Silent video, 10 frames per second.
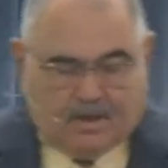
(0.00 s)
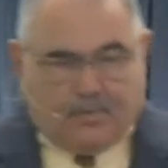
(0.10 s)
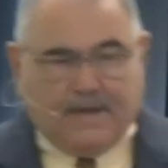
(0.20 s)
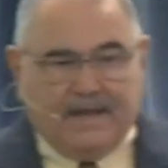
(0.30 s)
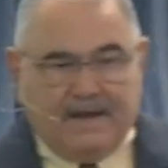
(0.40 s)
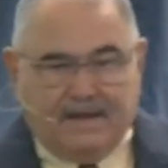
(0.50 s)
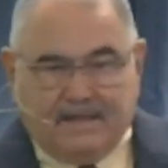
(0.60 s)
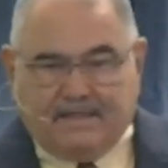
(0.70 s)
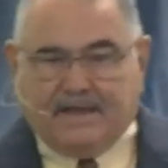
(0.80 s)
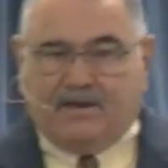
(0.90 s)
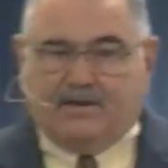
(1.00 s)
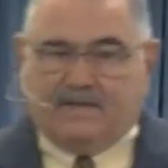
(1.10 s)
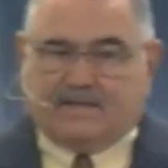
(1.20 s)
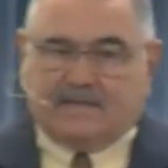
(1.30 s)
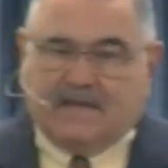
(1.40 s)
When they are
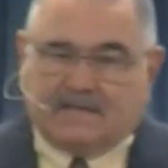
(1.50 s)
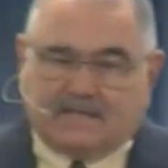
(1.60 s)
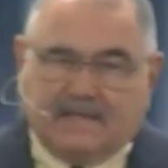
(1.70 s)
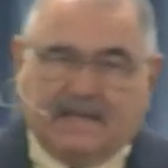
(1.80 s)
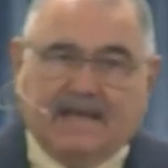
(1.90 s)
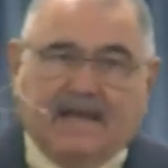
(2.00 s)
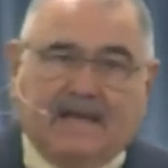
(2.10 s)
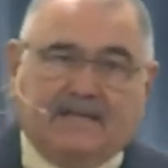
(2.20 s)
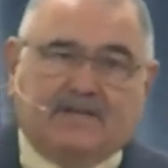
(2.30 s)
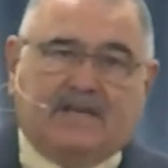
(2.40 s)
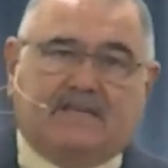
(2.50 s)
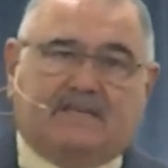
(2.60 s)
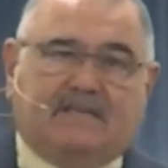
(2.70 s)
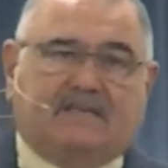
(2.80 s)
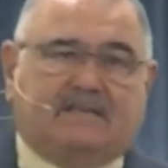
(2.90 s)
discussing, and
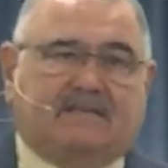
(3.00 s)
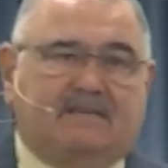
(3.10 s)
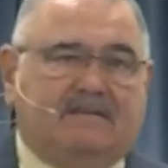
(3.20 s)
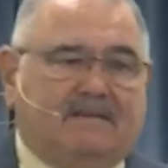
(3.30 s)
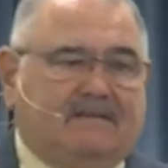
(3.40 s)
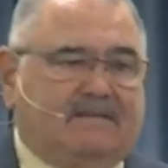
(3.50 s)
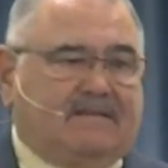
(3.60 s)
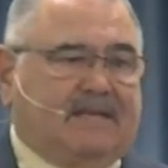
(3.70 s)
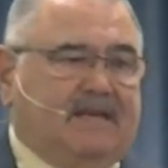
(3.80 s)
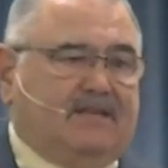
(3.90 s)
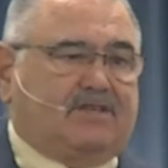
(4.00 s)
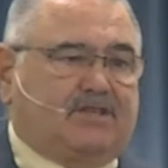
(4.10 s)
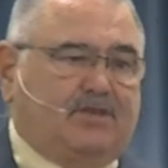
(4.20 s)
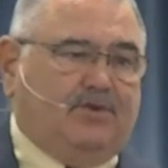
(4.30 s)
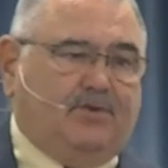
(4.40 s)
Jesus says
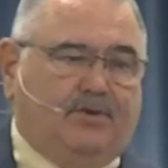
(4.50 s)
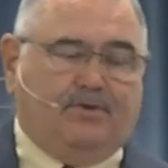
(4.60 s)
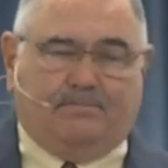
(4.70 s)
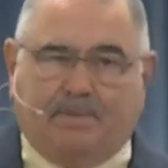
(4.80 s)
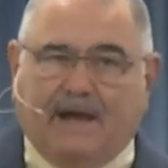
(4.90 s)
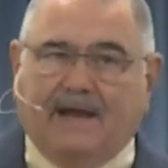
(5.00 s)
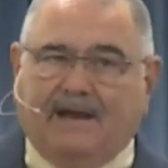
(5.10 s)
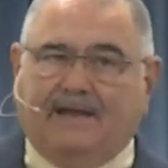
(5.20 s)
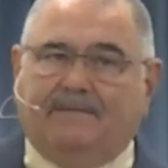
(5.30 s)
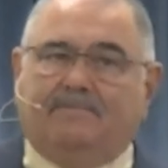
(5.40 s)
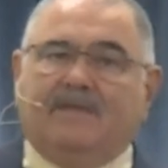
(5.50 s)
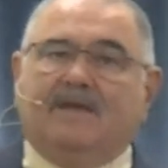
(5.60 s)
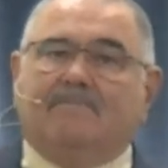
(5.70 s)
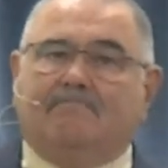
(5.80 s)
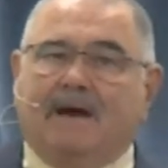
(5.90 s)
to Pilate,
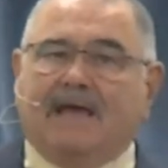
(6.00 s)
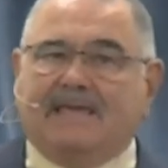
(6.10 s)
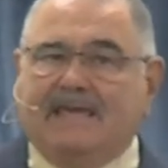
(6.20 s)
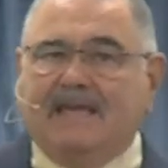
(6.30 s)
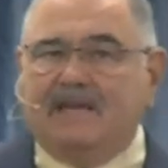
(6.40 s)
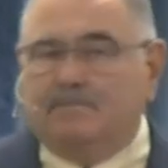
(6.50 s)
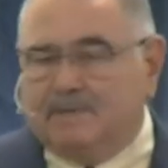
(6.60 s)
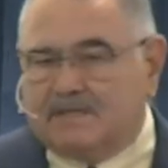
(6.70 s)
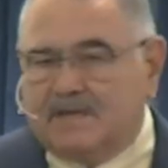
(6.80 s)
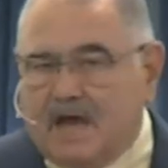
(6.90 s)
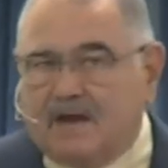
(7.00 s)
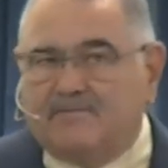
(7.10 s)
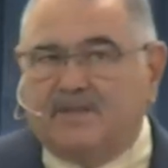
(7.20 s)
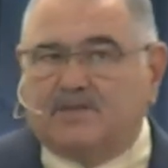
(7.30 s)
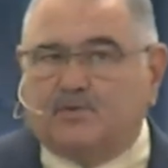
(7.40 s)
My kingdom is not
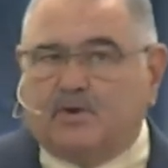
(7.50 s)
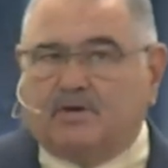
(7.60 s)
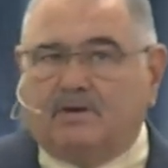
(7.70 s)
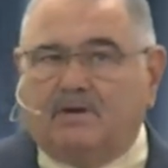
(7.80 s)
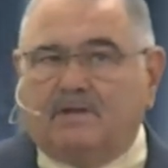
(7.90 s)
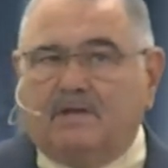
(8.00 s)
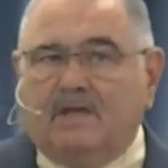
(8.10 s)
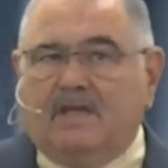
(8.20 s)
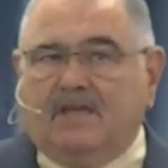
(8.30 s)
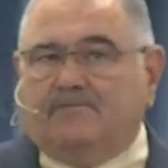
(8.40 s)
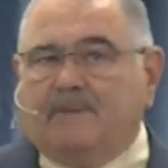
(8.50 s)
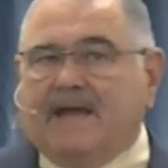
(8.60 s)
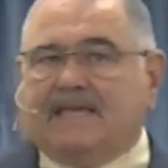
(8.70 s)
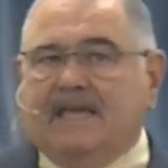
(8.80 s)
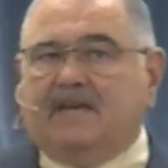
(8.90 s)
of this world. If
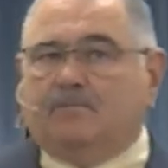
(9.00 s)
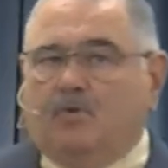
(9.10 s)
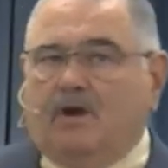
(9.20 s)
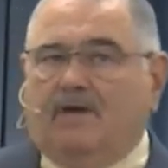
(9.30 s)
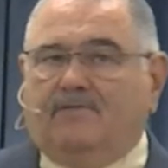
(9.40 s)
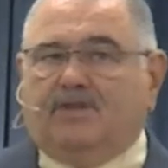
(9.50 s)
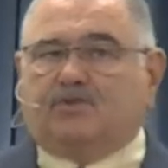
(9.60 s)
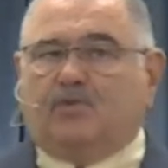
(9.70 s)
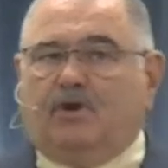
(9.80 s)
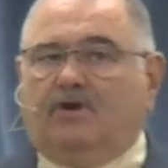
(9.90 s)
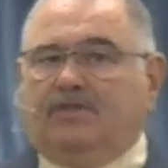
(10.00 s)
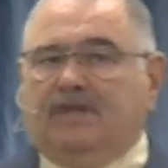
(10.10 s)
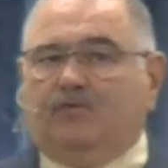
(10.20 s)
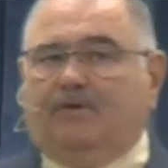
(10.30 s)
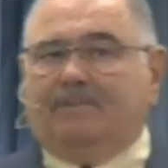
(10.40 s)
my kingdom were of this world,
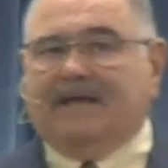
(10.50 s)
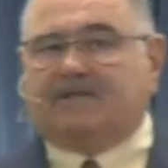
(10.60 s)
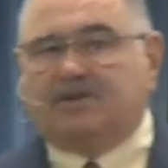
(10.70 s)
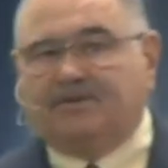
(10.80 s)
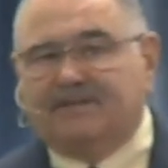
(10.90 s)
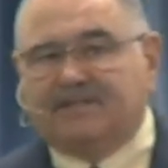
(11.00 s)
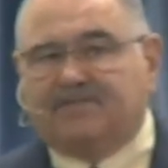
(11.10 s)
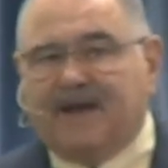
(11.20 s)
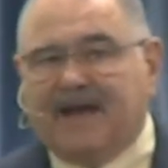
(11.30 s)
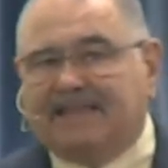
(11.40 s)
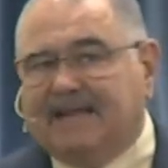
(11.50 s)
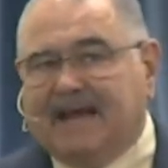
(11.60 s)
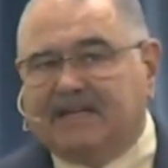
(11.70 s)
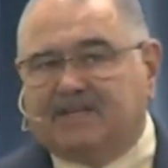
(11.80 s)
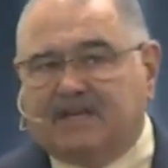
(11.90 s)
then would my servants fight that
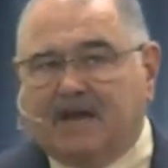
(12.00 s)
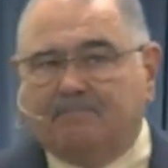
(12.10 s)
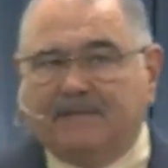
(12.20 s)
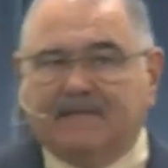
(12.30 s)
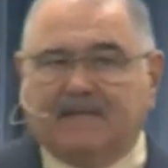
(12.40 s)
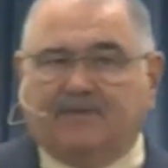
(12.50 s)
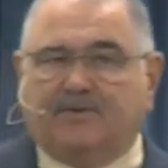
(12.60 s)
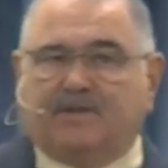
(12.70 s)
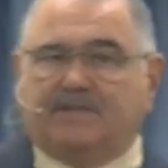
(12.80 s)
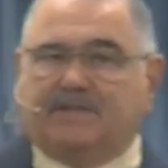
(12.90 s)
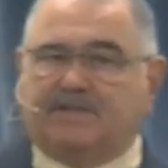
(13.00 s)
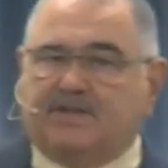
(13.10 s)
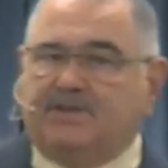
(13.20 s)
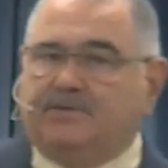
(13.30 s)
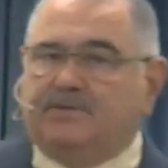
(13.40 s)
I should not be delivered to the
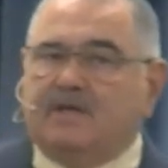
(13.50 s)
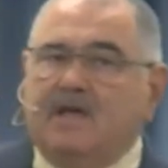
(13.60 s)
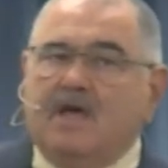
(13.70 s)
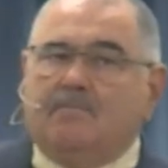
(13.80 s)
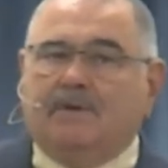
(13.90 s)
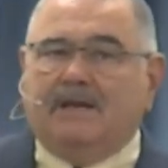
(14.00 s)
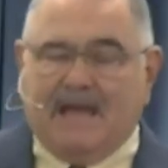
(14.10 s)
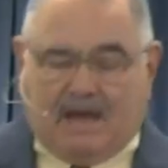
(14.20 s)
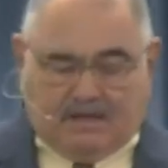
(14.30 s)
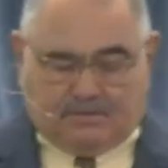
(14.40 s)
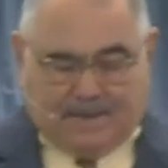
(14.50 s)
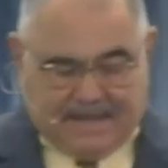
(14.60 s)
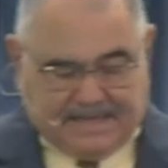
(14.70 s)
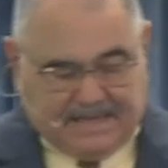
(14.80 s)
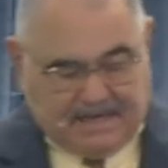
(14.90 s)
Jews. But now is
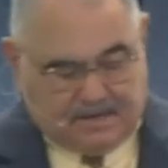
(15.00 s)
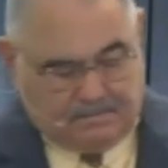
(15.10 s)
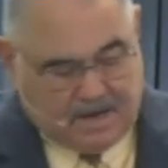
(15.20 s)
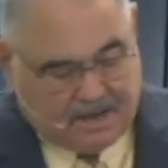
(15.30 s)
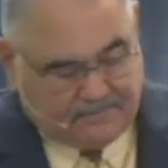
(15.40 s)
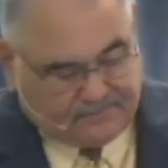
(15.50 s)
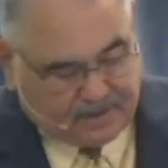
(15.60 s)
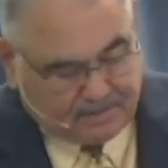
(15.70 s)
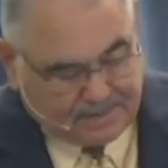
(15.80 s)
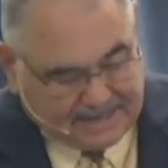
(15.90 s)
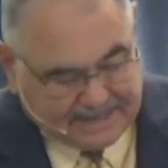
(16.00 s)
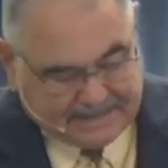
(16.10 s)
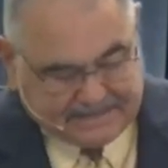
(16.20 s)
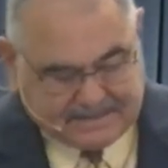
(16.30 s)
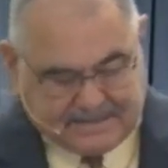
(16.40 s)
my kingdom not from
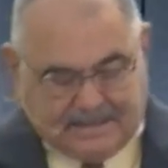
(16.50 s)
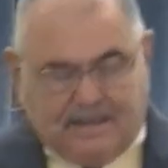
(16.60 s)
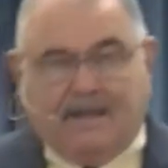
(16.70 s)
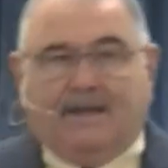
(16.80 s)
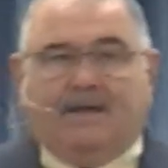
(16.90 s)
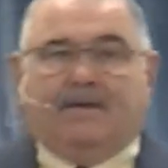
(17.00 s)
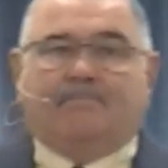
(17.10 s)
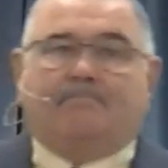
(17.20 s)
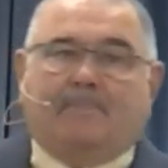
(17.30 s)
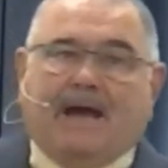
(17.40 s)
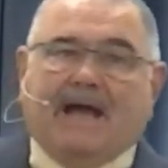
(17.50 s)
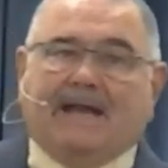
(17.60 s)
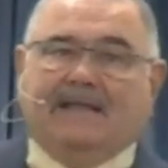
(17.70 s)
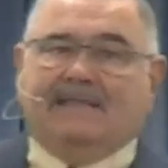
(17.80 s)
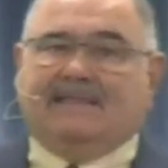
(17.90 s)
hence.
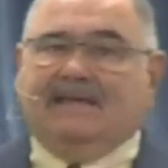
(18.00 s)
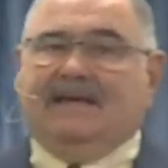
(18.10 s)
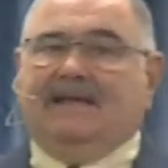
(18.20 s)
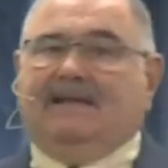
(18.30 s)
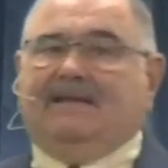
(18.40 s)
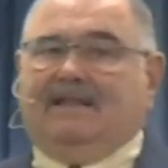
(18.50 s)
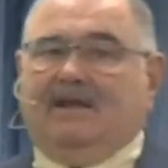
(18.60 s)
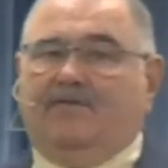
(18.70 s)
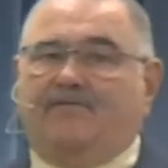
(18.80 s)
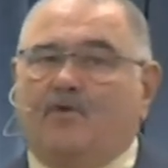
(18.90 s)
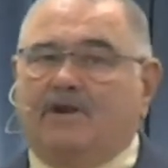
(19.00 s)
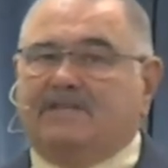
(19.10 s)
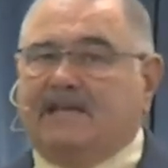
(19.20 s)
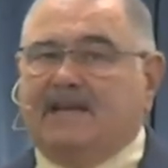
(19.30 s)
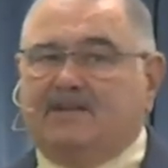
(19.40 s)
Pilate then therefore
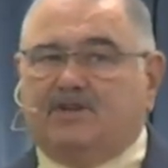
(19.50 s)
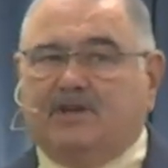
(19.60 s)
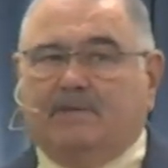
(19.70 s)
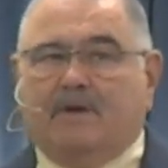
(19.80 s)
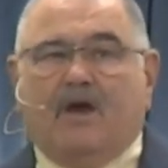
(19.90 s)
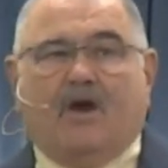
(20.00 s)
said unto him,